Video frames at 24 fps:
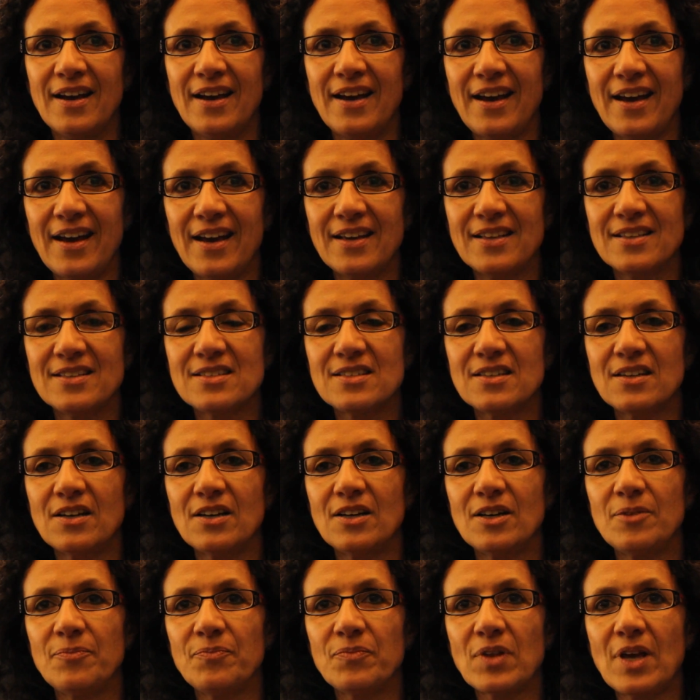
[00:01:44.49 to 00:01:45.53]
And,
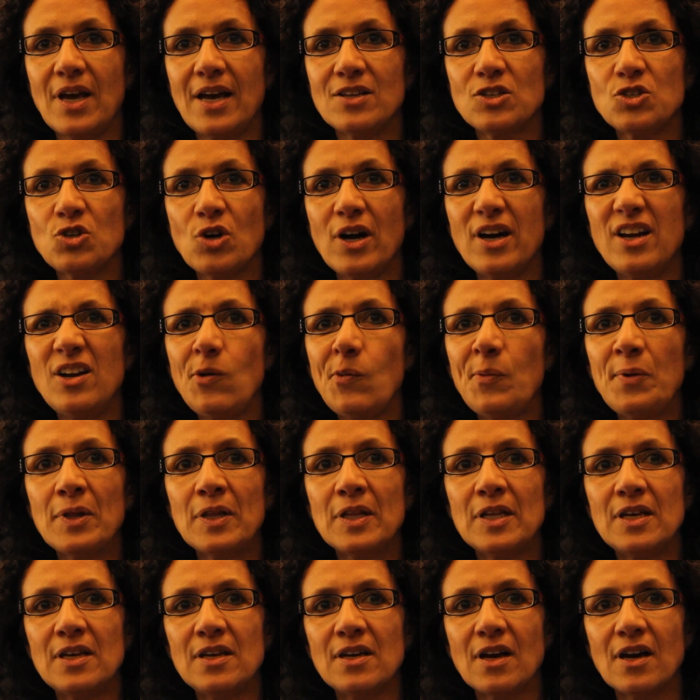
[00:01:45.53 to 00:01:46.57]
um, and try to
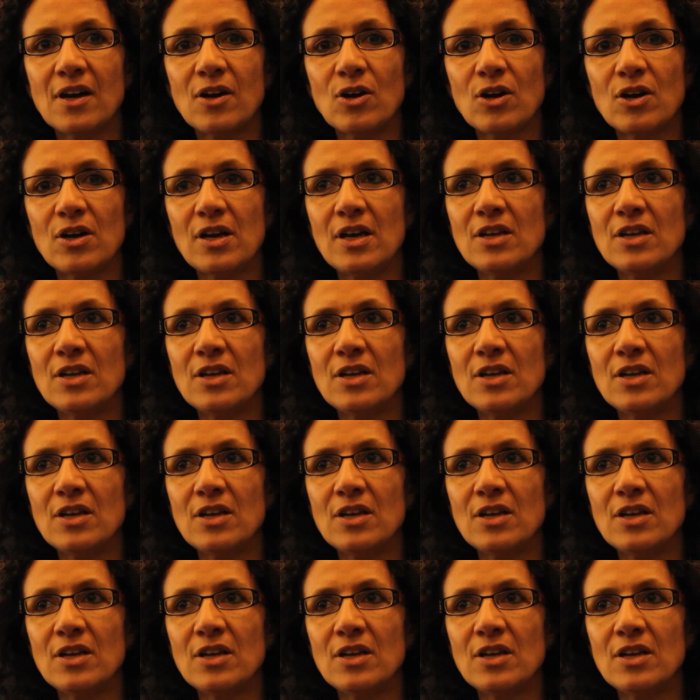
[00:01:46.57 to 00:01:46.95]
really uh,